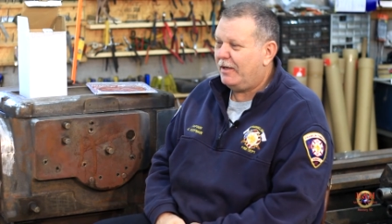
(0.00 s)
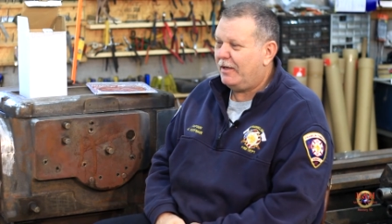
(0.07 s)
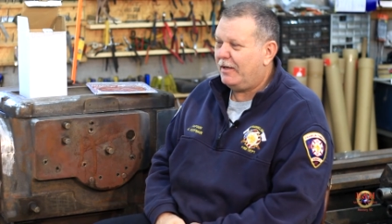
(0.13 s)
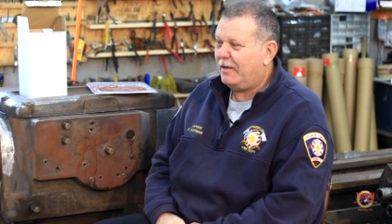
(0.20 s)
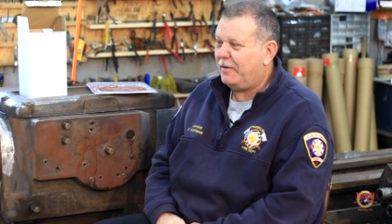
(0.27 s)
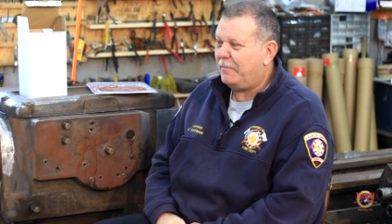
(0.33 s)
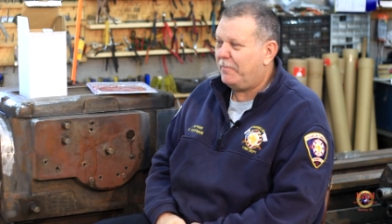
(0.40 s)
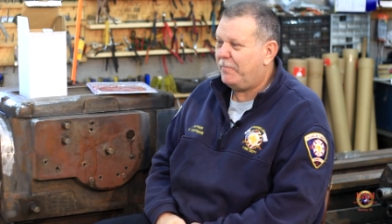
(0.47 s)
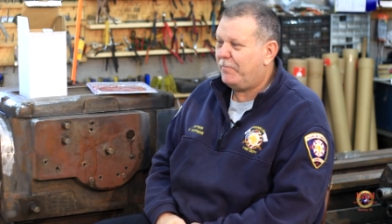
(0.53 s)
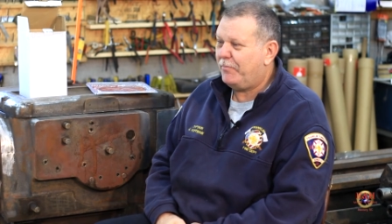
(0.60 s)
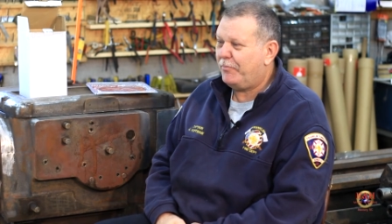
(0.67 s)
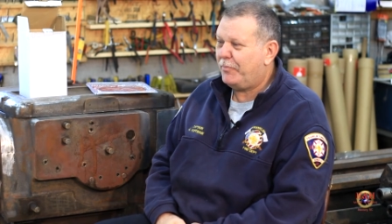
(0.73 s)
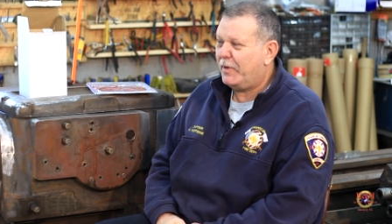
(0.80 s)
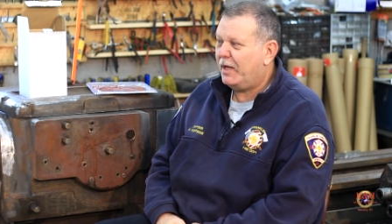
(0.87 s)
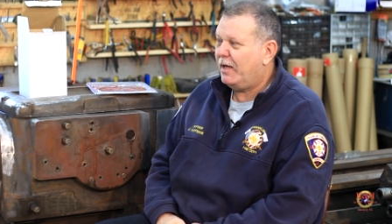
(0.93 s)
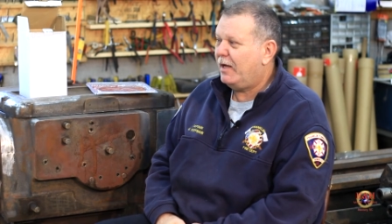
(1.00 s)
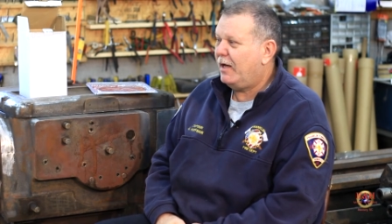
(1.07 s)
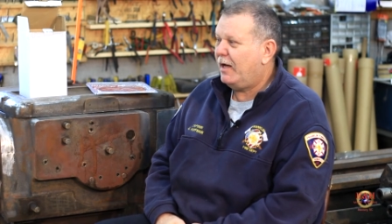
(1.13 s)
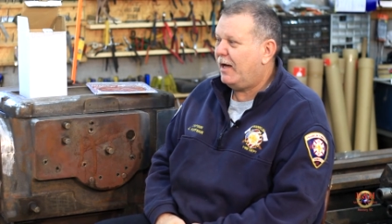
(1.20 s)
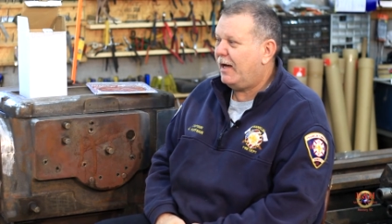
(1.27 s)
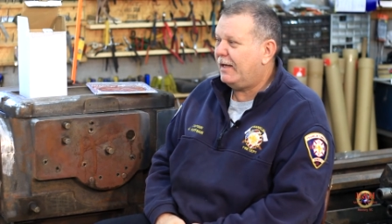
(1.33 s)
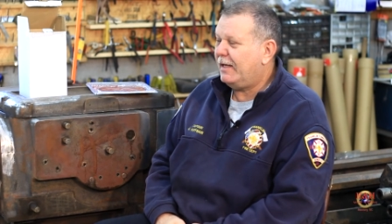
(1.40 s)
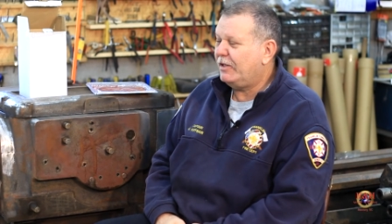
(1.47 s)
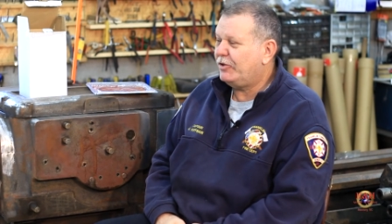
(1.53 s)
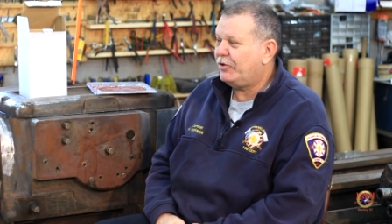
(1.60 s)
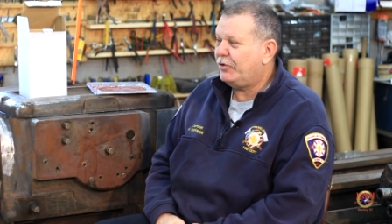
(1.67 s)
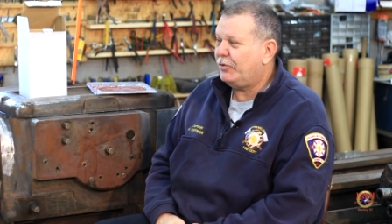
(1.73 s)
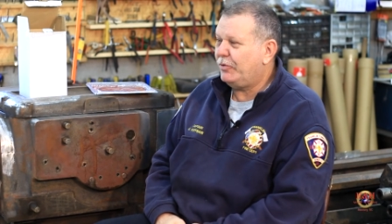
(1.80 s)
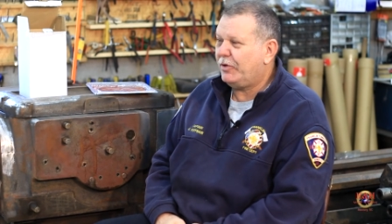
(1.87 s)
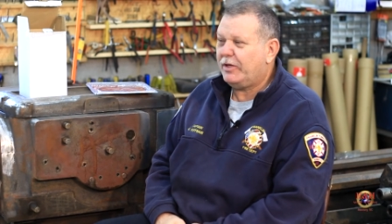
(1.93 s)
I need
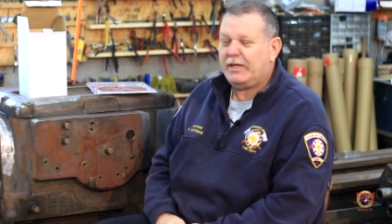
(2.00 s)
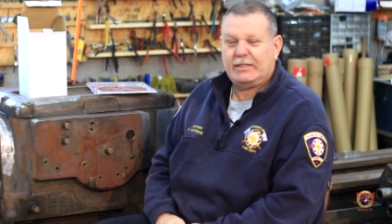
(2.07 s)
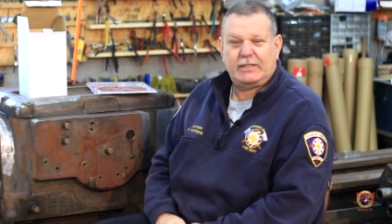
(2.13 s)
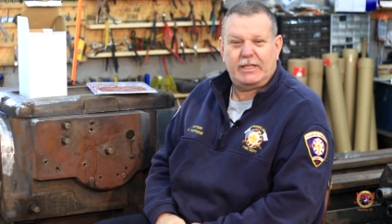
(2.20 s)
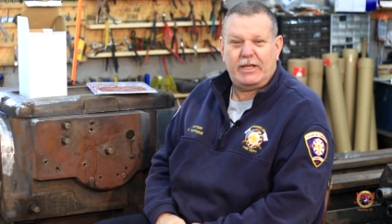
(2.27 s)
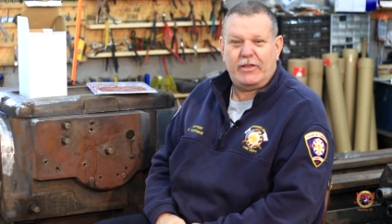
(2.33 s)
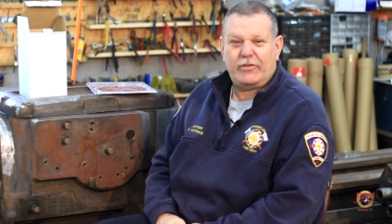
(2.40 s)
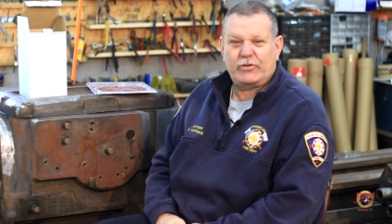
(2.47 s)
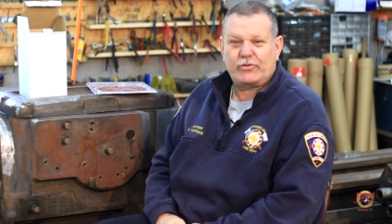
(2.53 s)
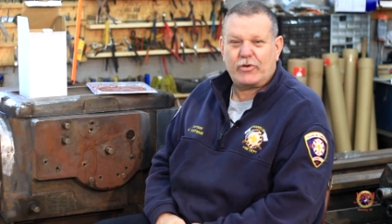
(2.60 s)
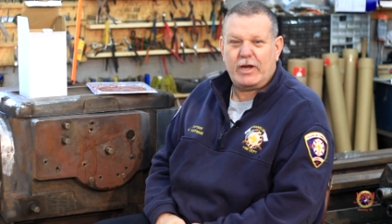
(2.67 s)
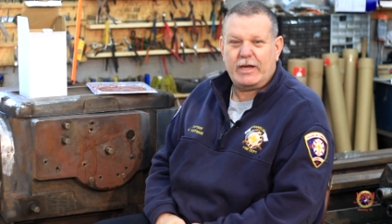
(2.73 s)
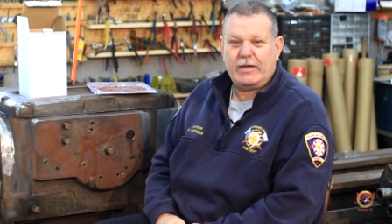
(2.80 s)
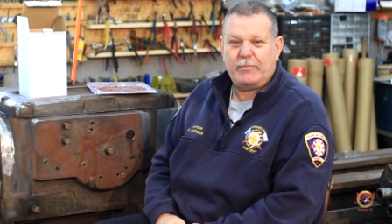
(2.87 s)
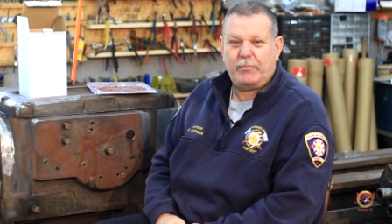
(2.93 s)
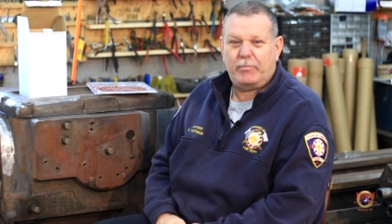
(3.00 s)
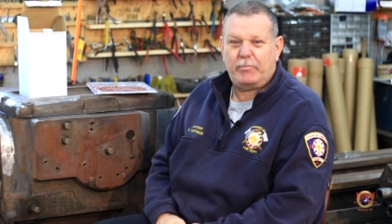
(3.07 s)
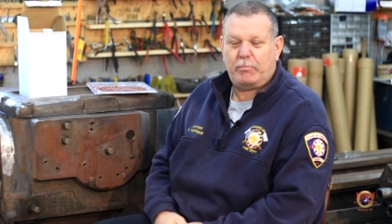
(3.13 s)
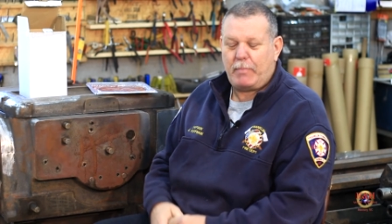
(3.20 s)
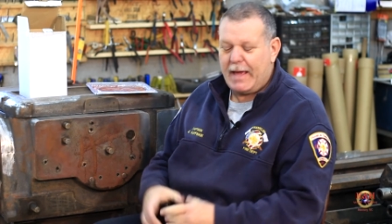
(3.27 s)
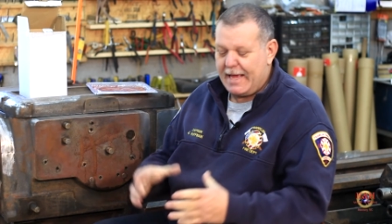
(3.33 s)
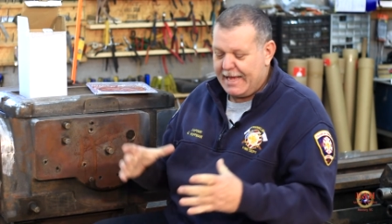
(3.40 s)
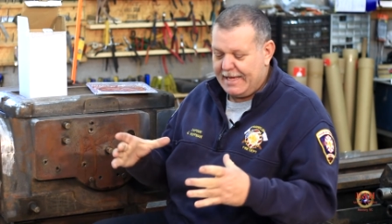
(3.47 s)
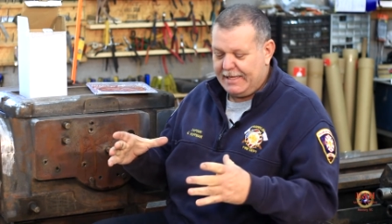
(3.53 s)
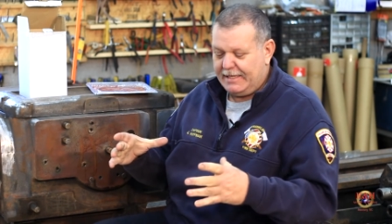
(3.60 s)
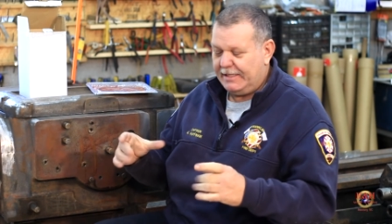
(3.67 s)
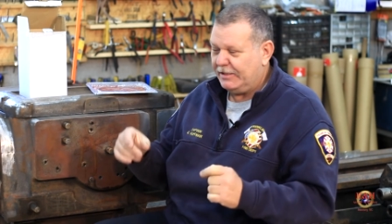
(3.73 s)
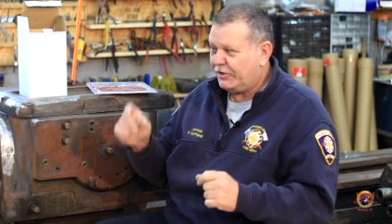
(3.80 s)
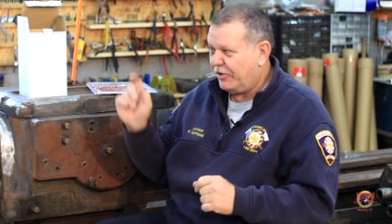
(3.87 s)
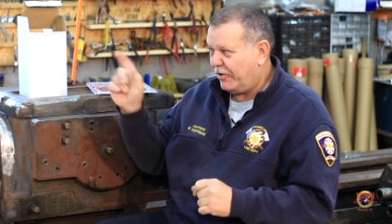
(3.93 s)
to cut the other drain
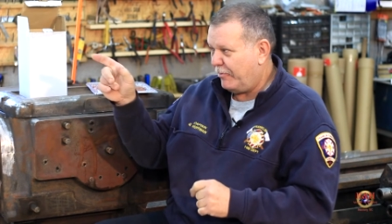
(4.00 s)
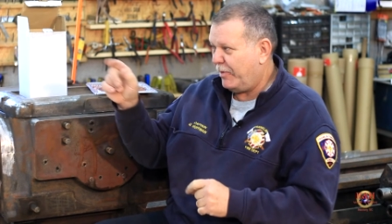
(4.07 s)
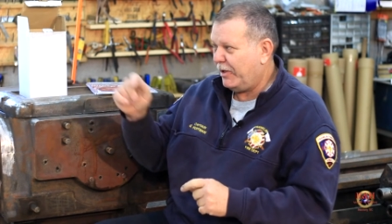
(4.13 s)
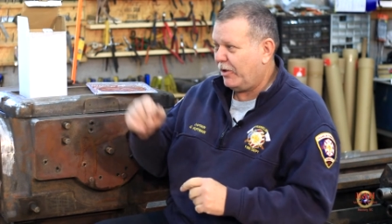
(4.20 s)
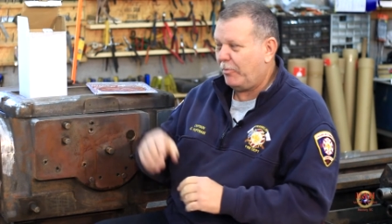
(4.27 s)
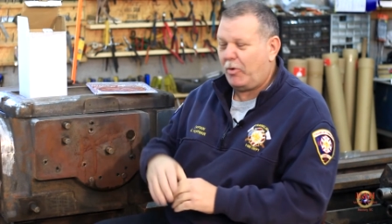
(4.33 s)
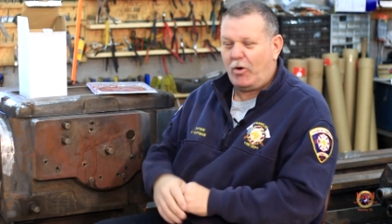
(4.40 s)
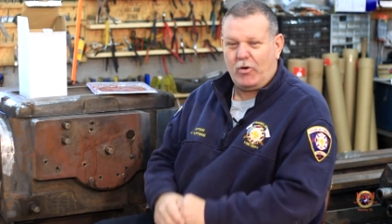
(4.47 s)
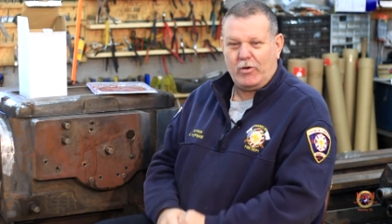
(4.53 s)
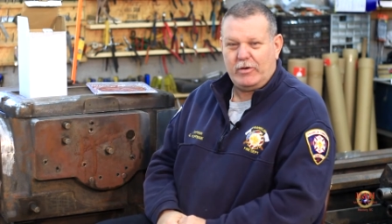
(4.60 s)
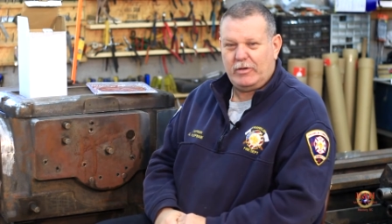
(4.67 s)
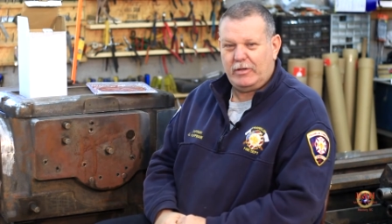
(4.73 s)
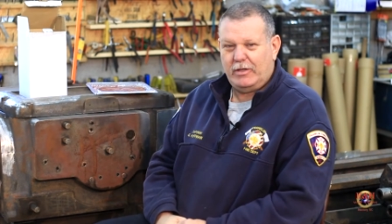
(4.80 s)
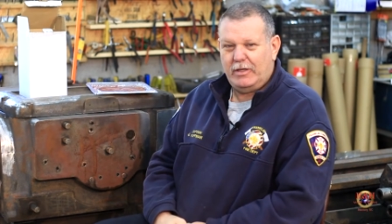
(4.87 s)
pan into the bigger part